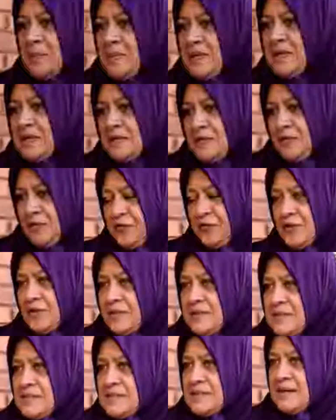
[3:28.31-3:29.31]
very big
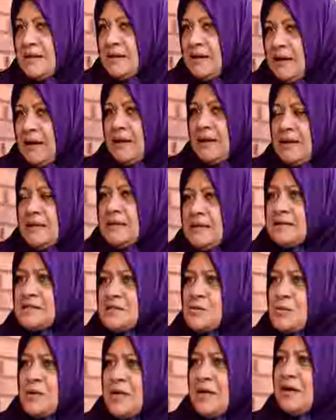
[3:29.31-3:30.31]
difference. And
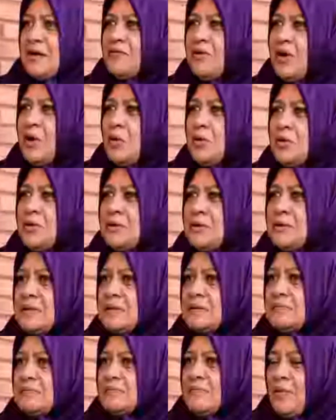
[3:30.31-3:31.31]
yes, we
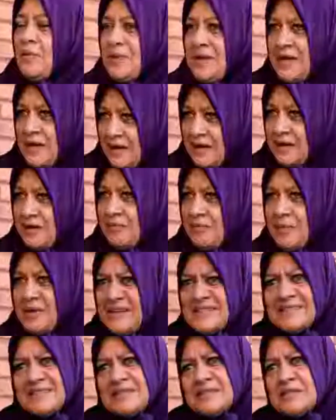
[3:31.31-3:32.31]

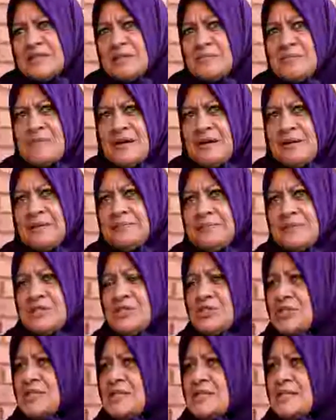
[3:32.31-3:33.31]
have Islam,
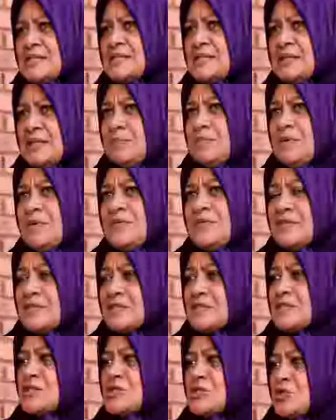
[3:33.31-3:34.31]
teaching Islam
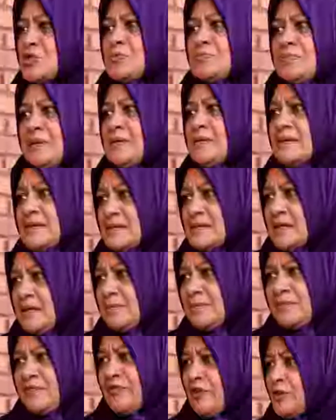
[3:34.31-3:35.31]
obviously should be
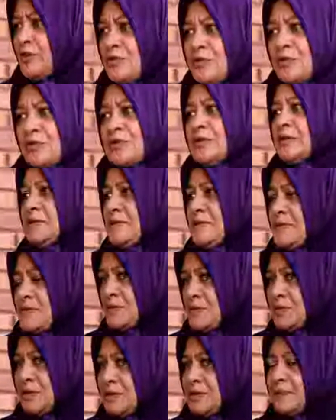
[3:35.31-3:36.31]
the same, following the Quran
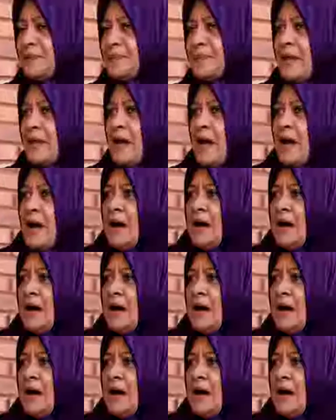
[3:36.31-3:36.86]
and the Sunnah.